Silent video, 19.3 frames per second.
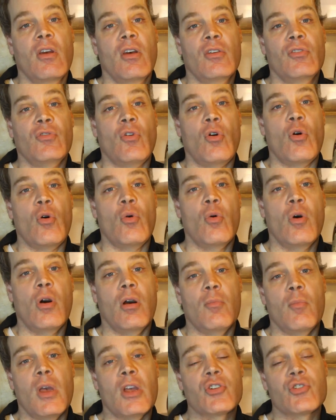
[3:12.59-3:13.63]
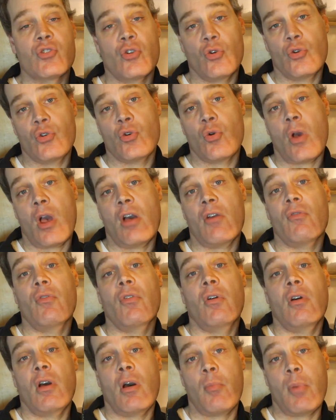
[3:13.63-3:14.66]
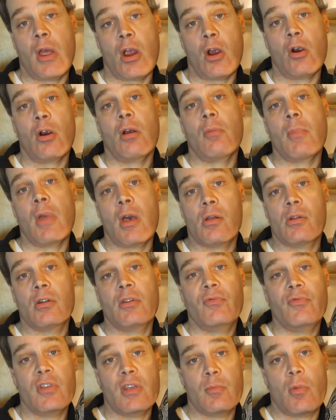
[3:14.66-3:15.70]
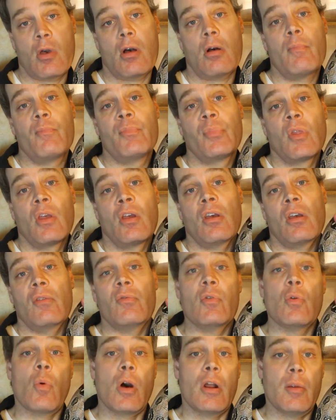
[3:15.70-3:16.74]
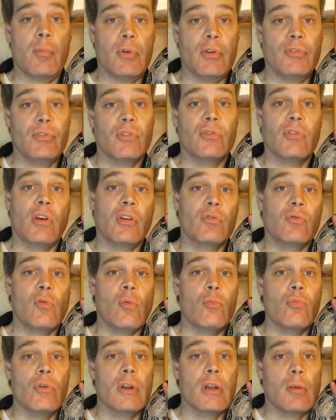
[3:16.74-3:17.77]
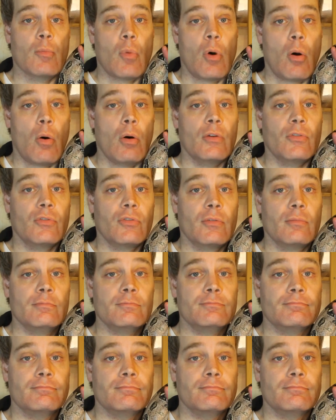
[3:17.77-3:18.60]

So make sure you have a pair, a male and a female, if you want to be successful breeding boas.